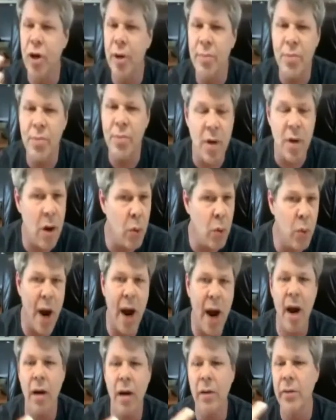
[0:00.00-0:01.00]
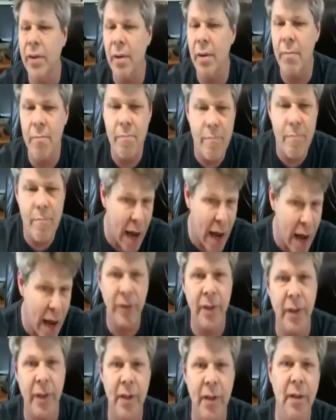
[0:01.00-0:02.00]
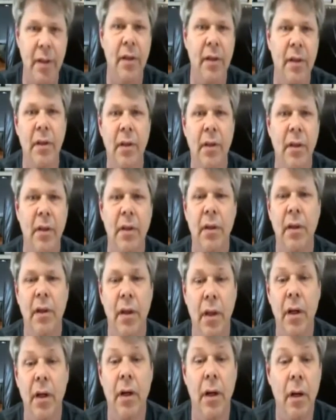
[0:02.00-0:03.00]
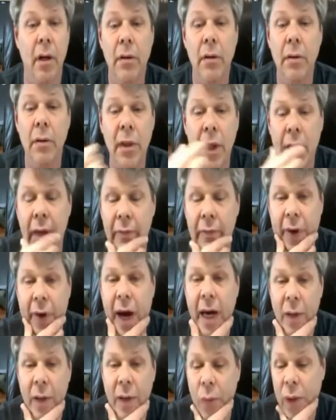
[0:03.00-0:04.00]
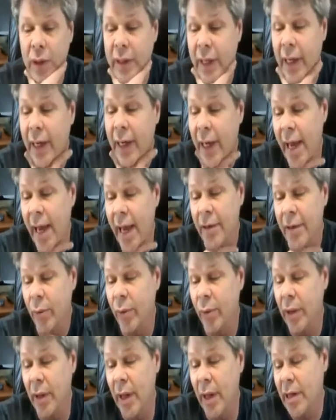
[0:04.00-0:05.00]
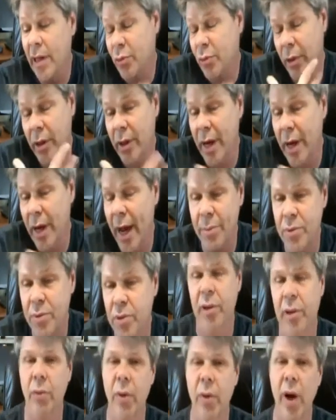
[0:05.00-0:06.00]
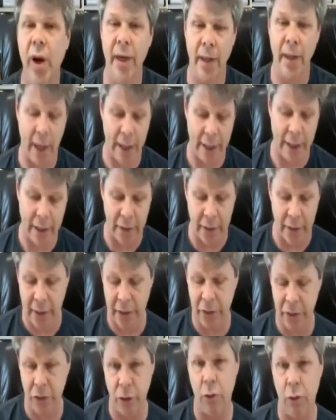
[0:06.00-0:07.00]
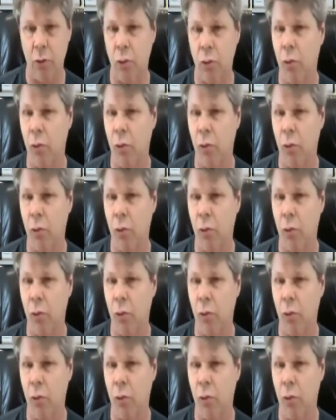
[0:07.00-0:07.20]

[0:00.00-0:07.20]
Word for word: trips around the mountain? You know, and finally one day I had to realize, well, you're absolutely right. I either need to